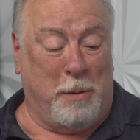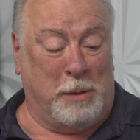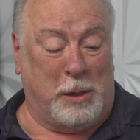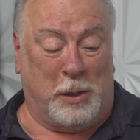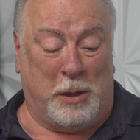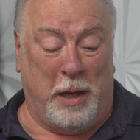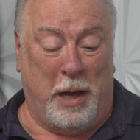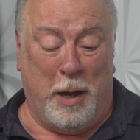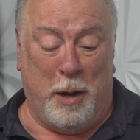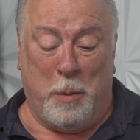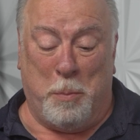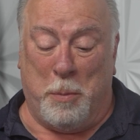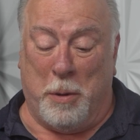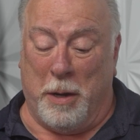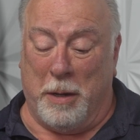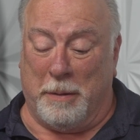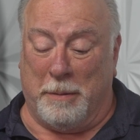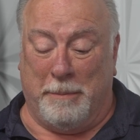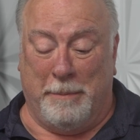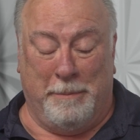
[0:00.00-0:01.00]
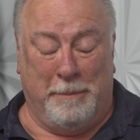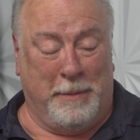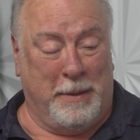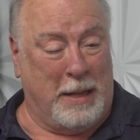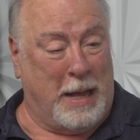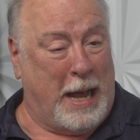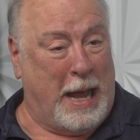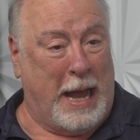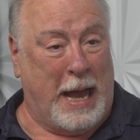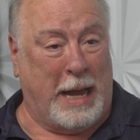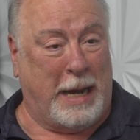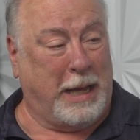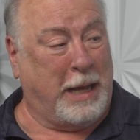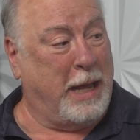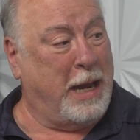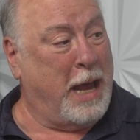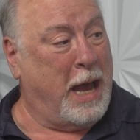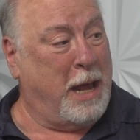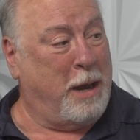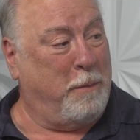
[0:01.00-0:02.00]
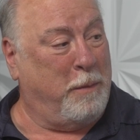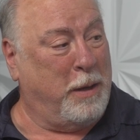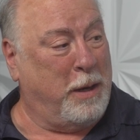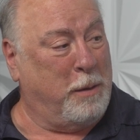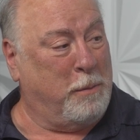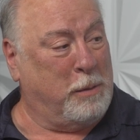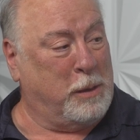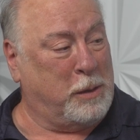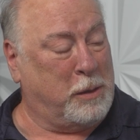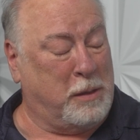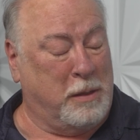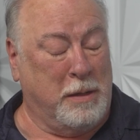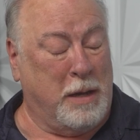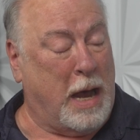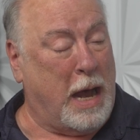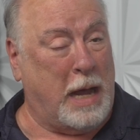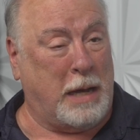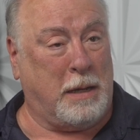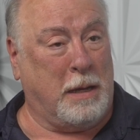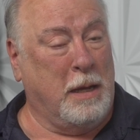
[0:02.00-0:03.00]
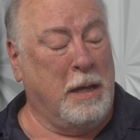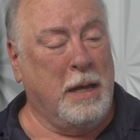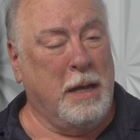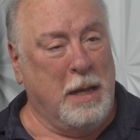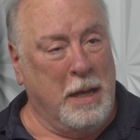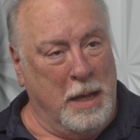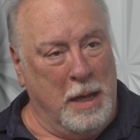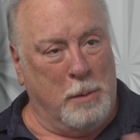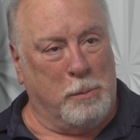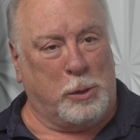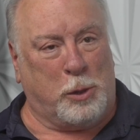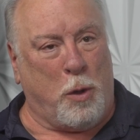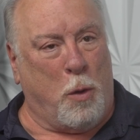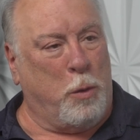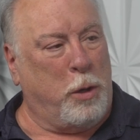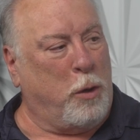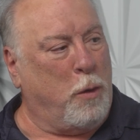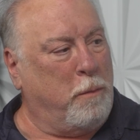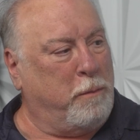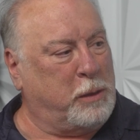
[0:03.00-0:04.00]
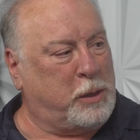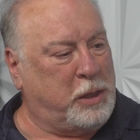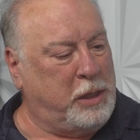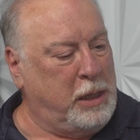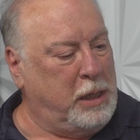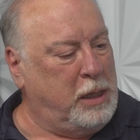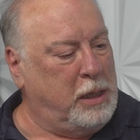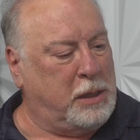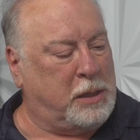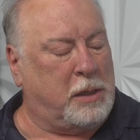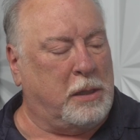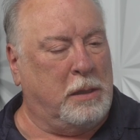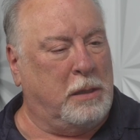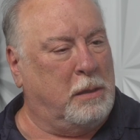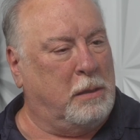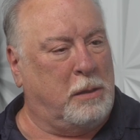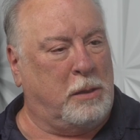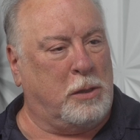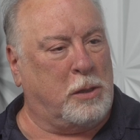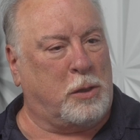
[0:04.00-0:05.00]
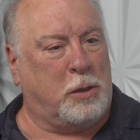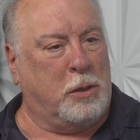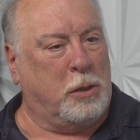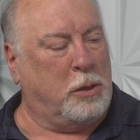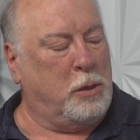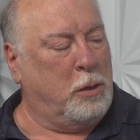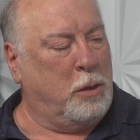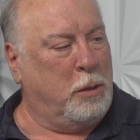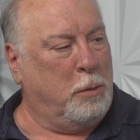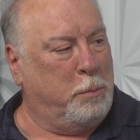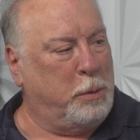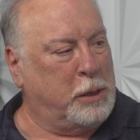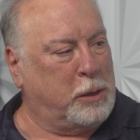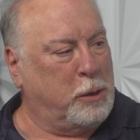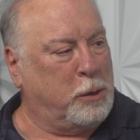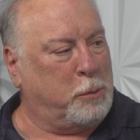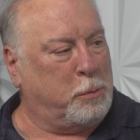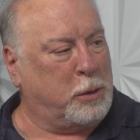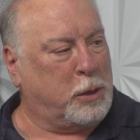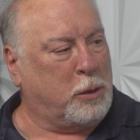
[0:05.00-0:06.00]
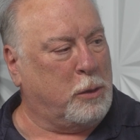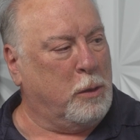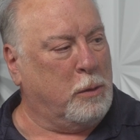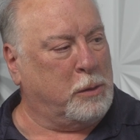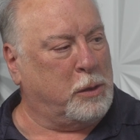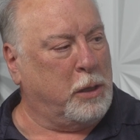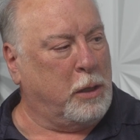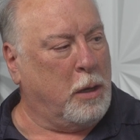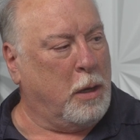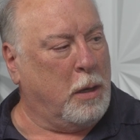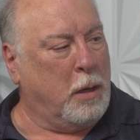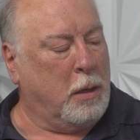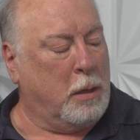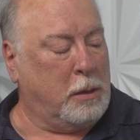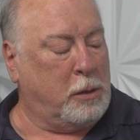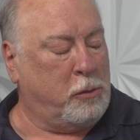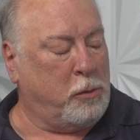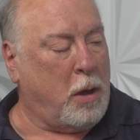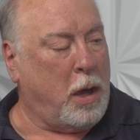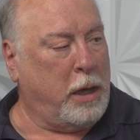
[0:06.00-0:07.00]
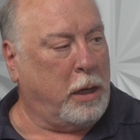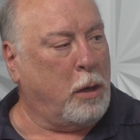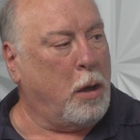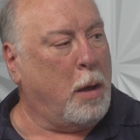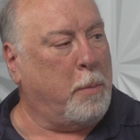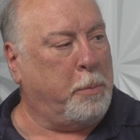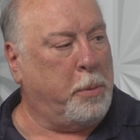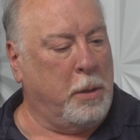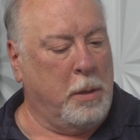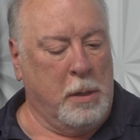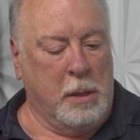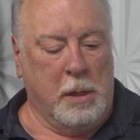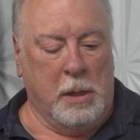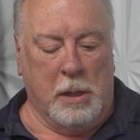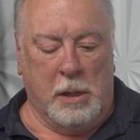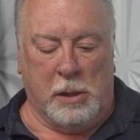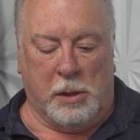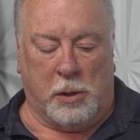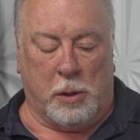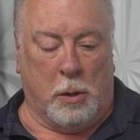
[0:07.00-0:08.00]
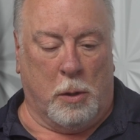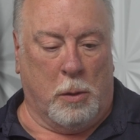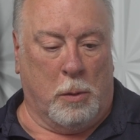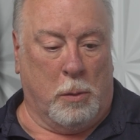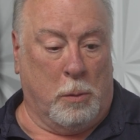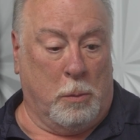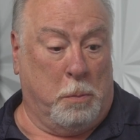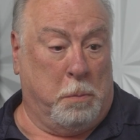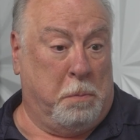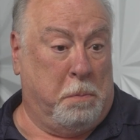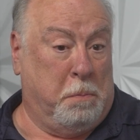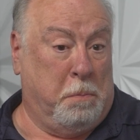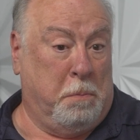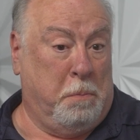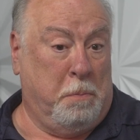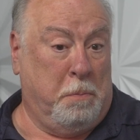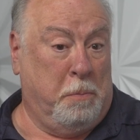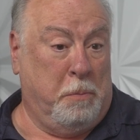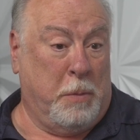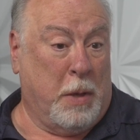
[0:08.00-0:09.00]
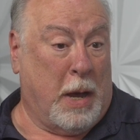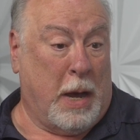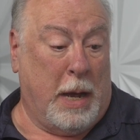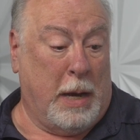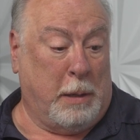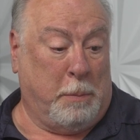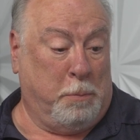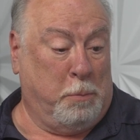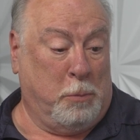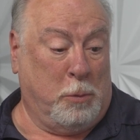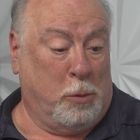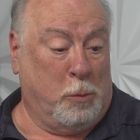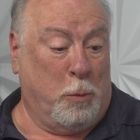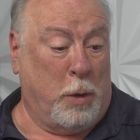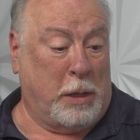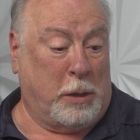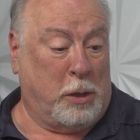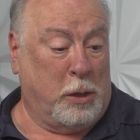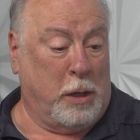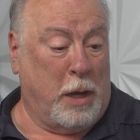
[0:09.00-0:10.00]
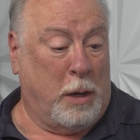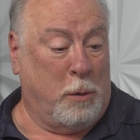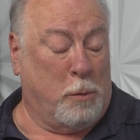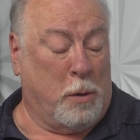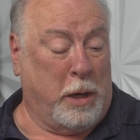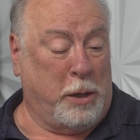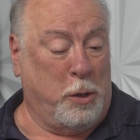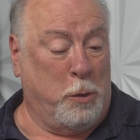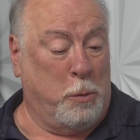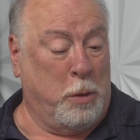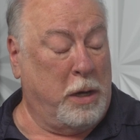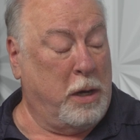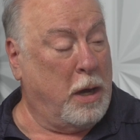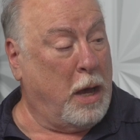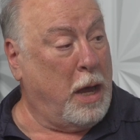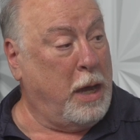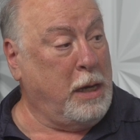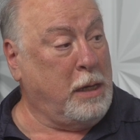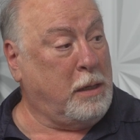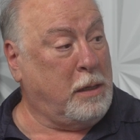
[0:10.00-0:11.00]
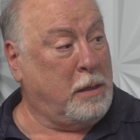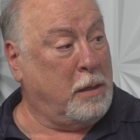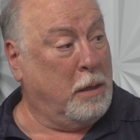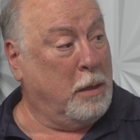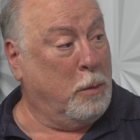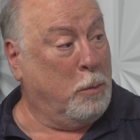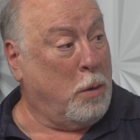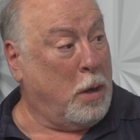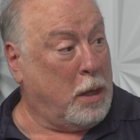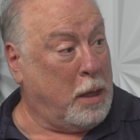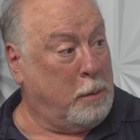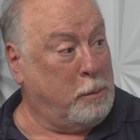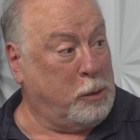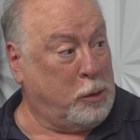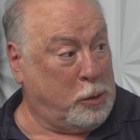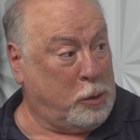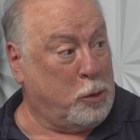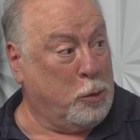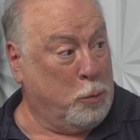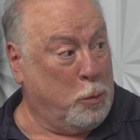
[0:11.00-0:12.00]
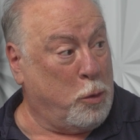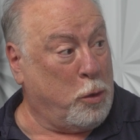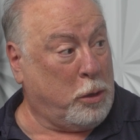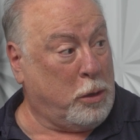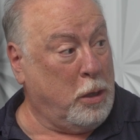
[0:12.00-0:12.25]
I was there, but I had to get out of it. It was going overseas, and just the business was drying up. So I went to NYU at night while I was still working.